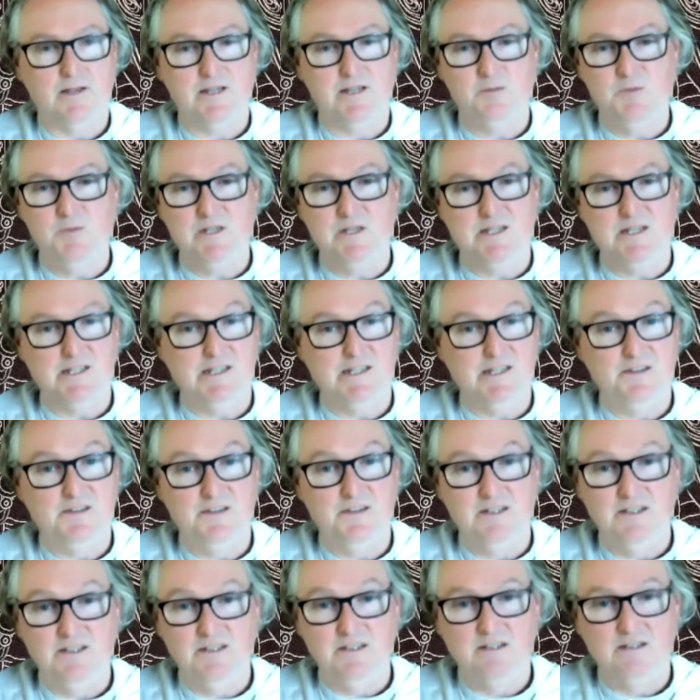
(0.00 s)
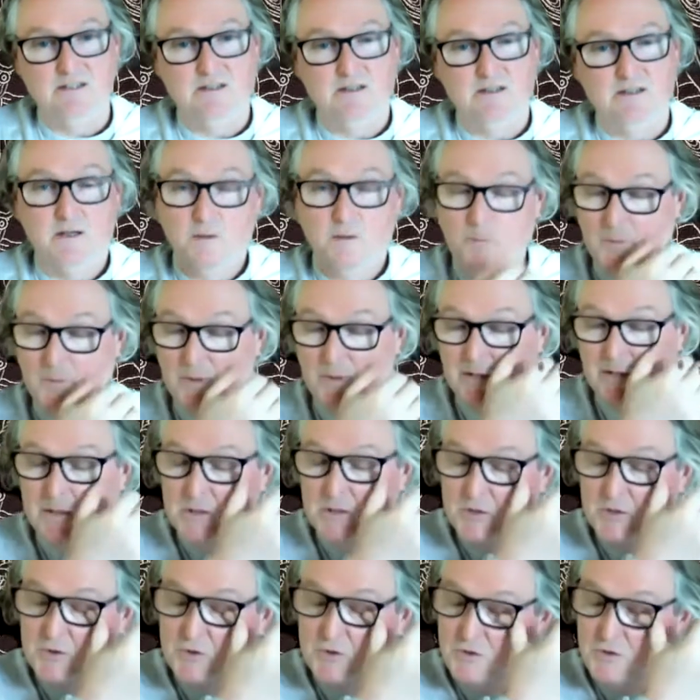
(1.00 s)
it can be anything, but it
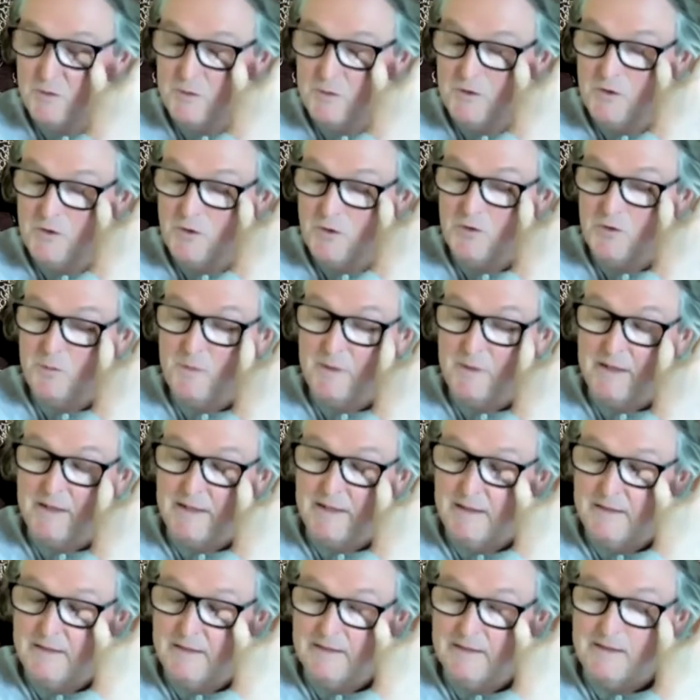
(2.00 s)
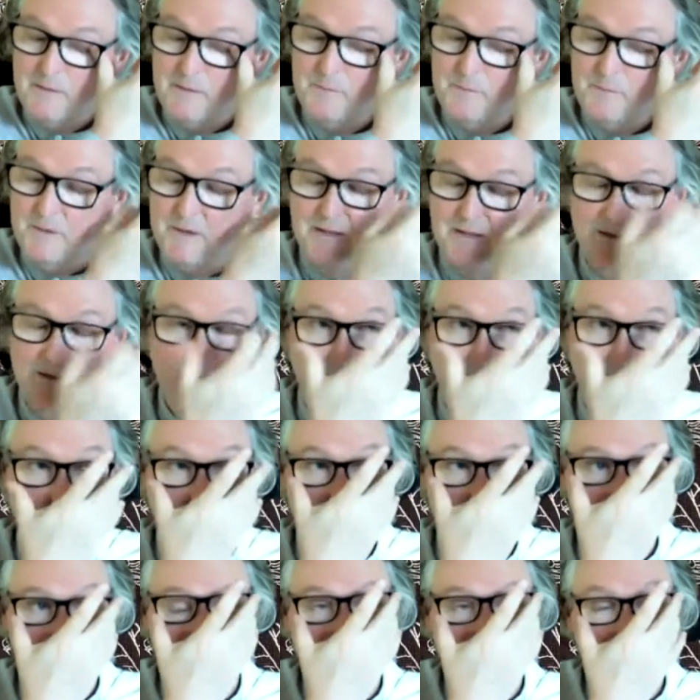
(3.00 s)
should not be something
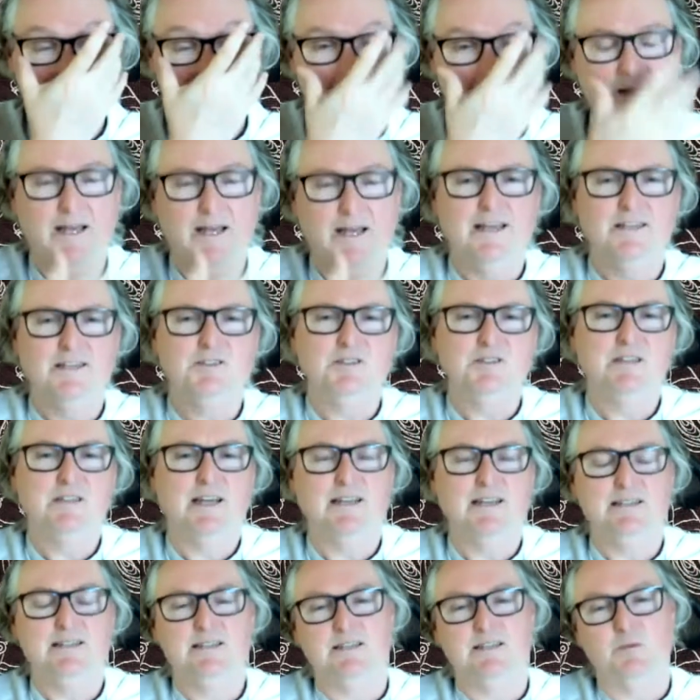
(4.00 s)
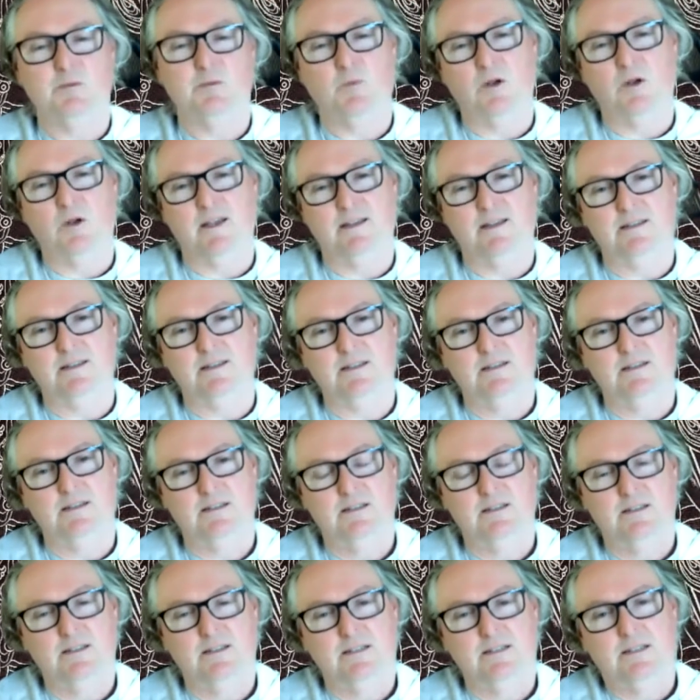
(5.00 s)
that agitates the mind.
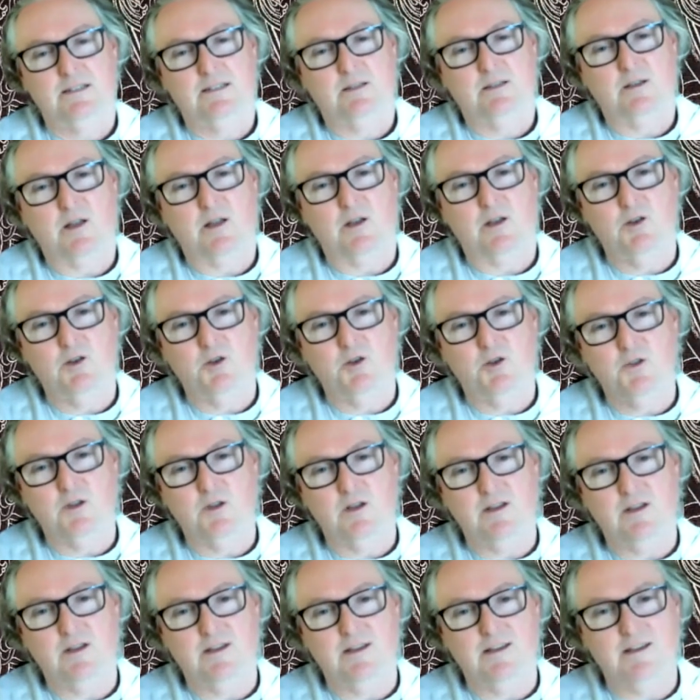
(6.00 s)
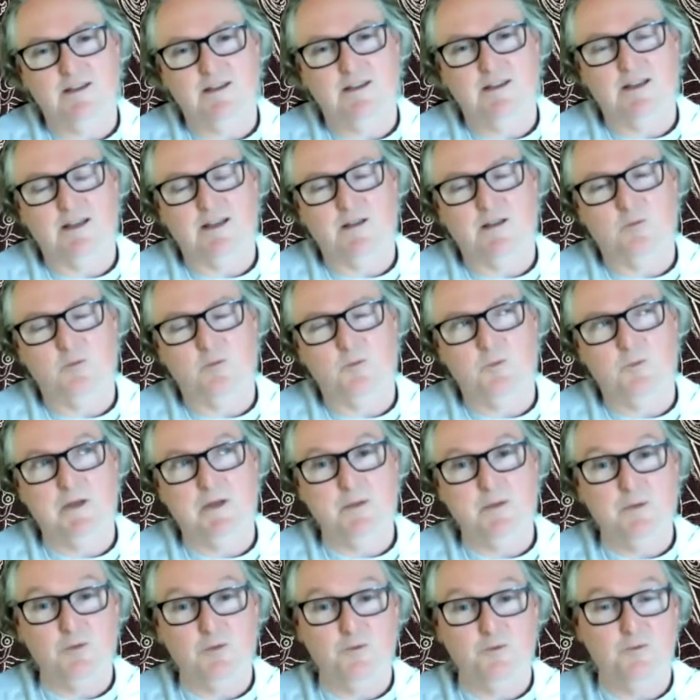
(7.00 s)
I know that
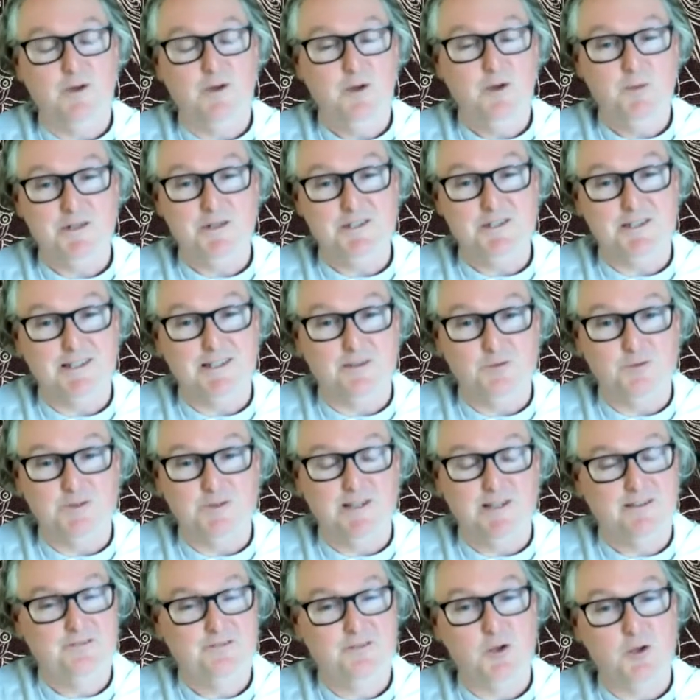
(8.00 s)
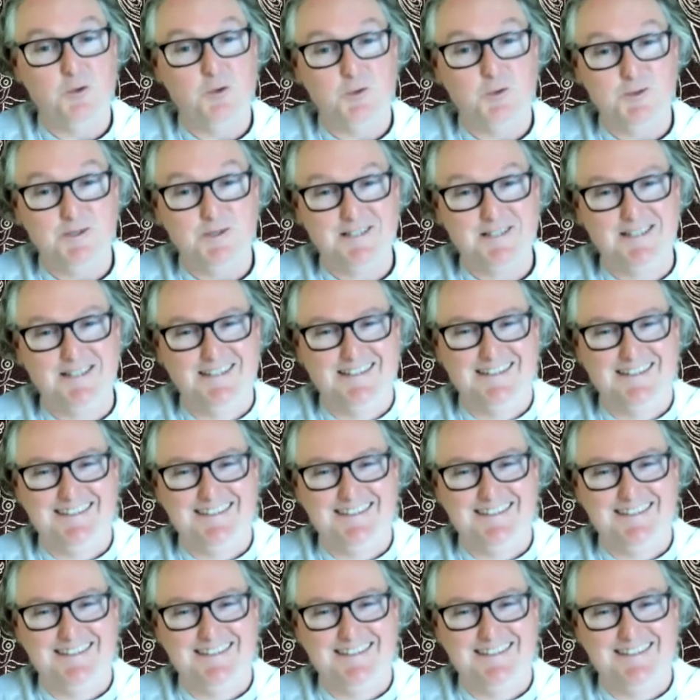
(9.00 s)
many people are very much in love with their phones,